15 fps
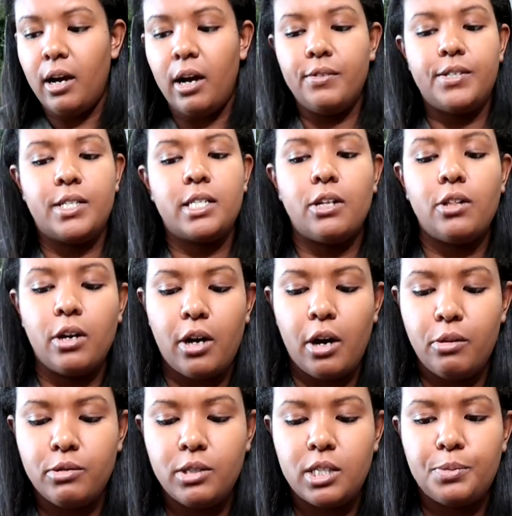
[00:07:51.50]
of
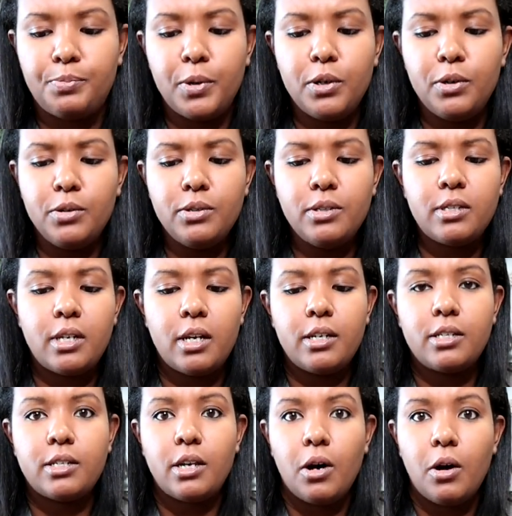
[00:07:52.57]
silicone spoons.
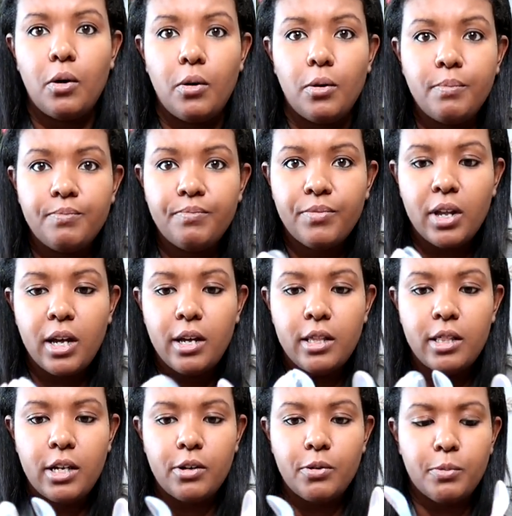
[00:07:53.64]
So
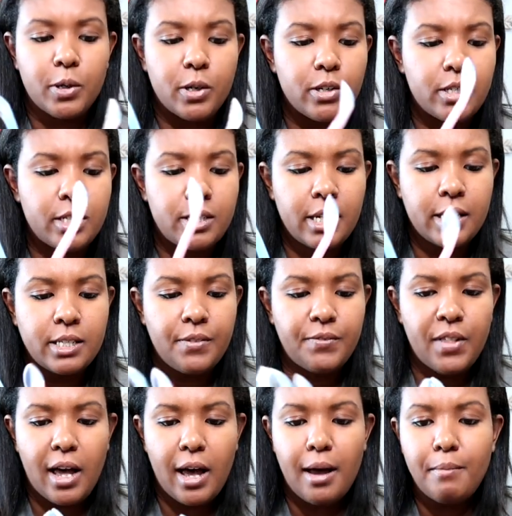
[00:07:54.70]
there were six
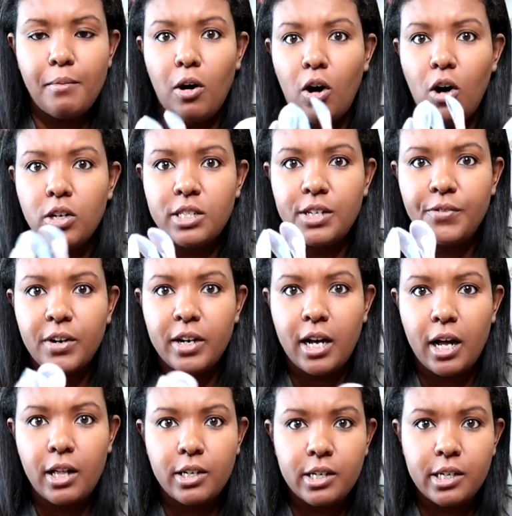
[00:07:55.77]
of them, all different
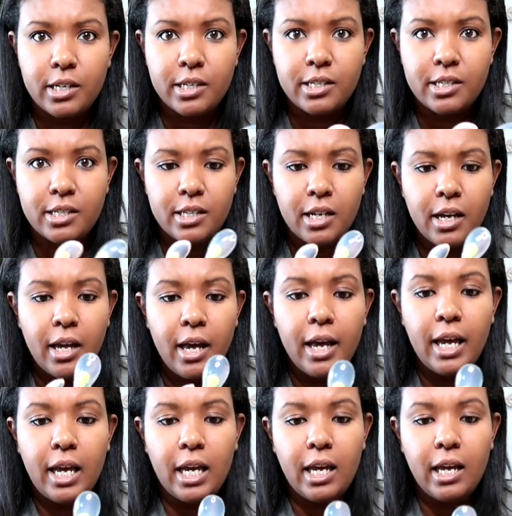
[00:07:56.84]
colors.
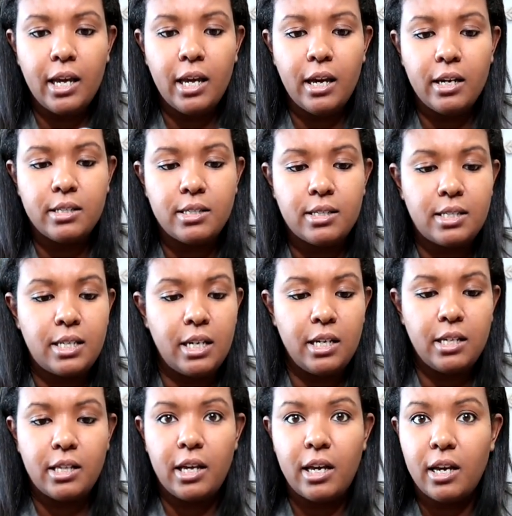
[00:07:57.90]
He is
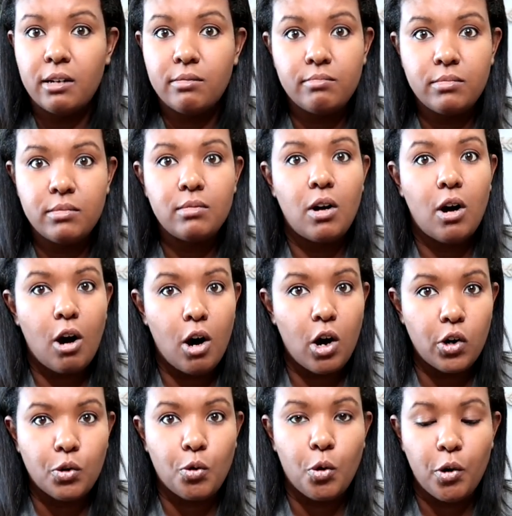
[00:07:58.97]
teething
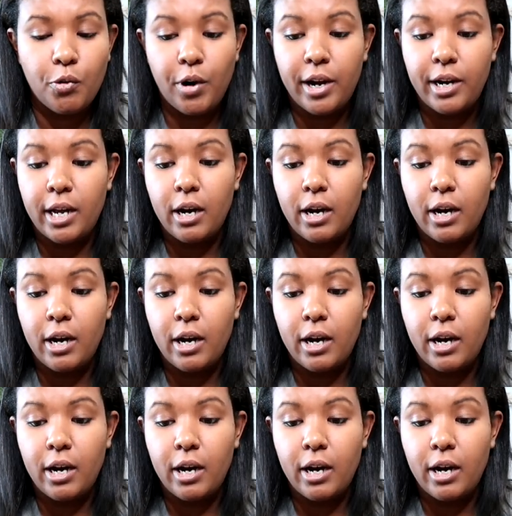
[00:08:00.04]
hardcore right